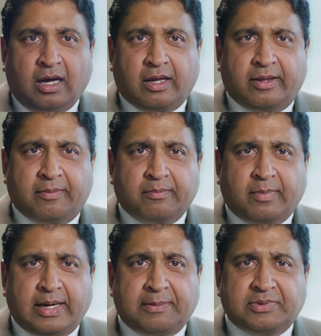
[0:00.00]
Hi,
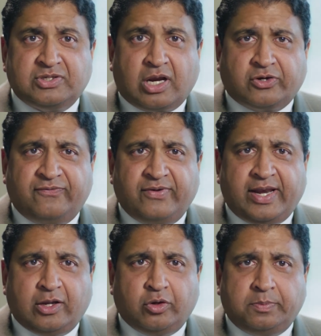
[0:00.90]
my name is Dr.
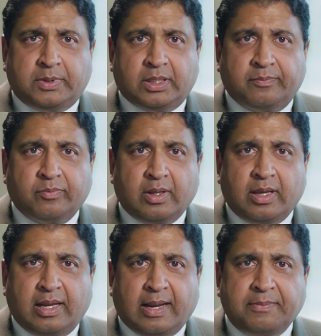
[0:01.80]
Vinay Gupta,
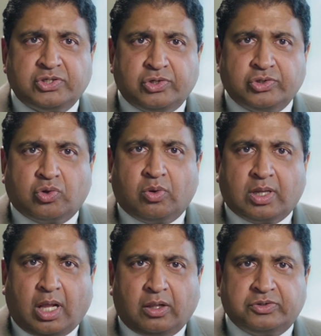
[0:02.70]
and I'm a surgical
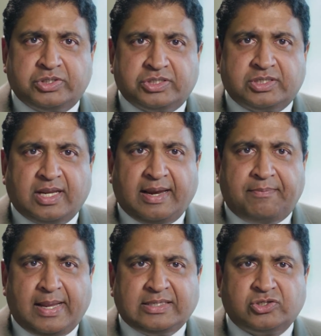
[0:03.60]
oncologist at
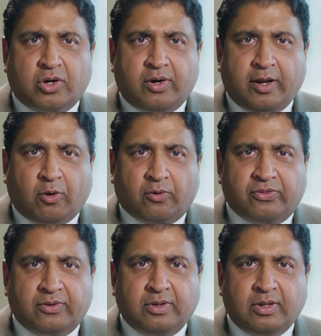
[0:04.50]
MedStar Health.